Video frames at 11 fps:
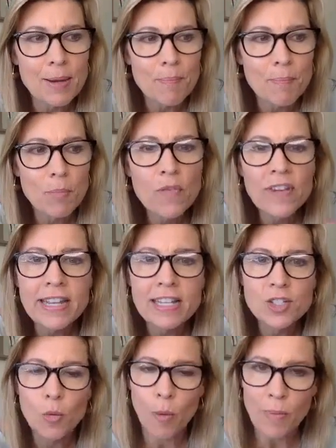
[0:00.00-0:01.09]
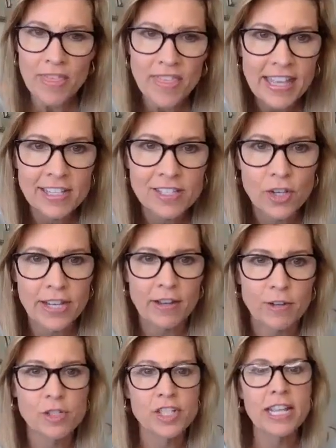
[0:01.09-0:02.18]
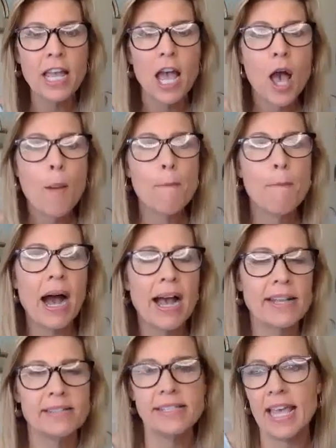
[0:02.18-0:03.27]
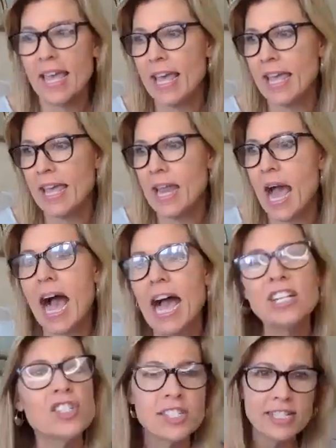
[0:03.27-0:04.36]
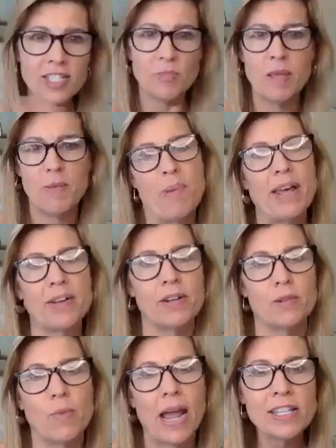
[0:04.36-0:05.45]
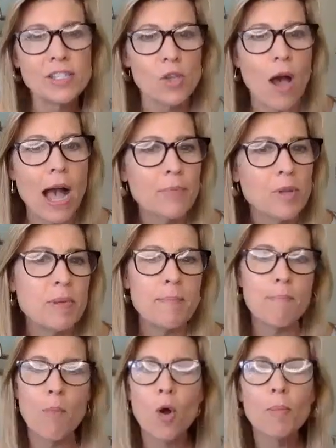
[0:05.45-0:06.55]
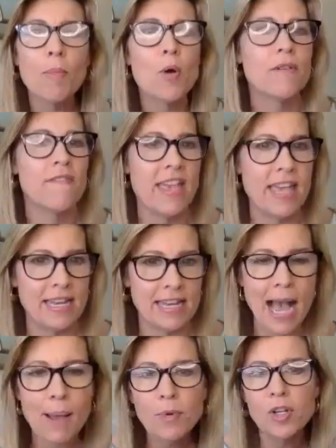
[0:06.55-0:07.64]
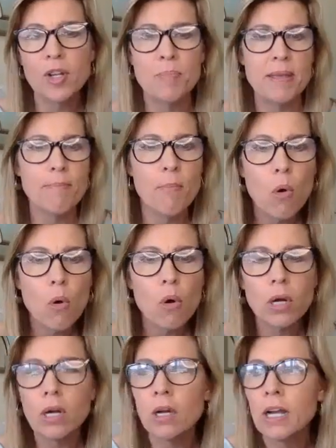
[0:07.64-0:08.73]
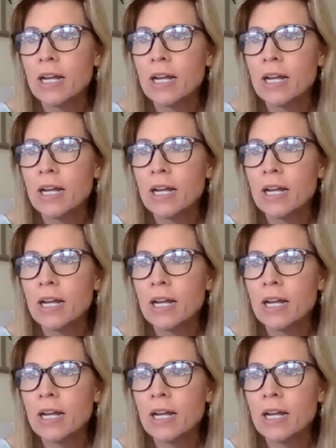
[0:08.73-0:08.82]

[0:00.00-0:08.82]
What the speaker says: move it into what we think is good energy by saying, I just need to be better, right? So I'm going to be more motivated. I'm going to be more